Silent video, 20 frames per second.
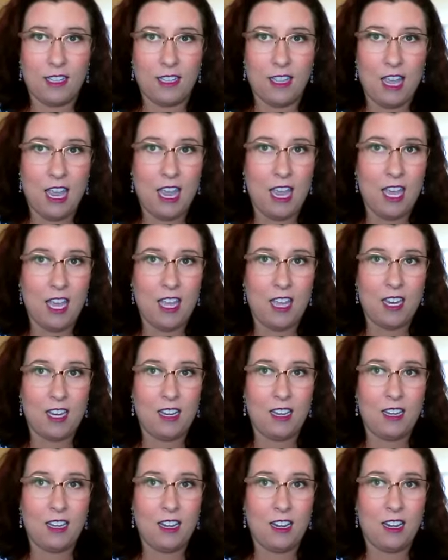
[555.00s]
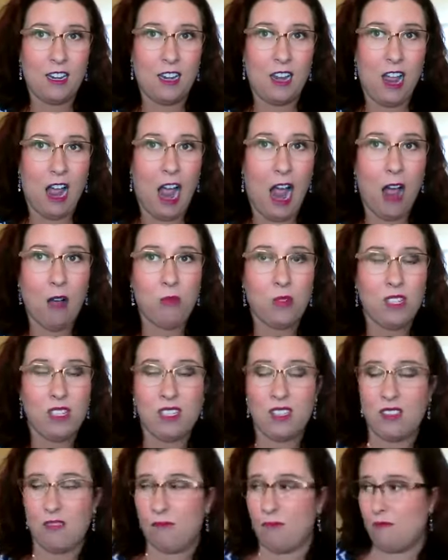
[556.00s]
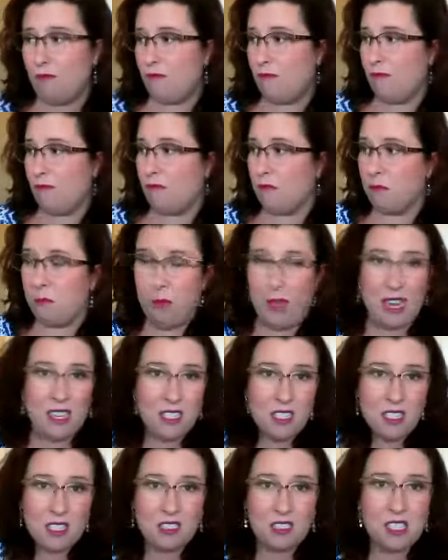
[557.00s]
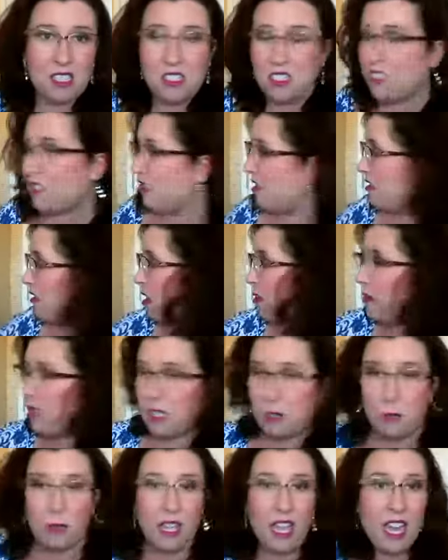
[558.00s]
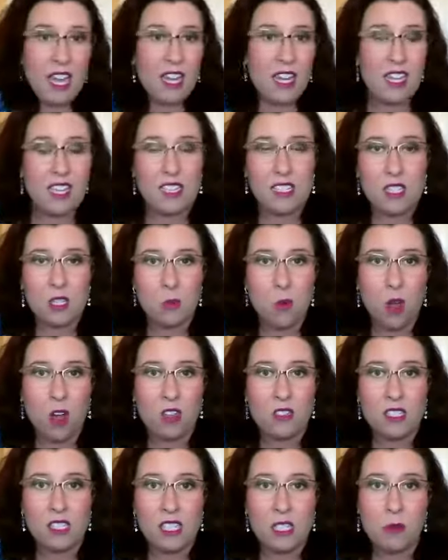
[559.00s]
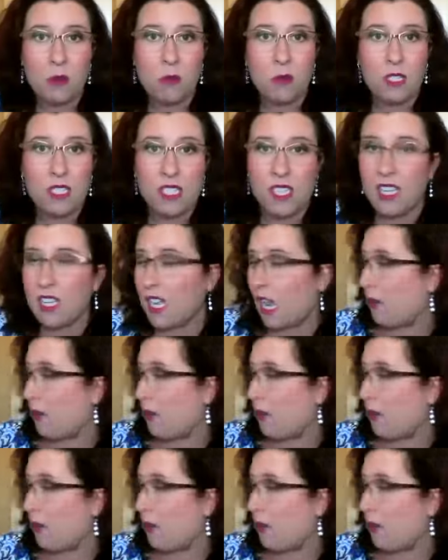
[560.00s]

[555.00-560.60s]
And I was basically just throwing spaghetti against the wall and see what would stick.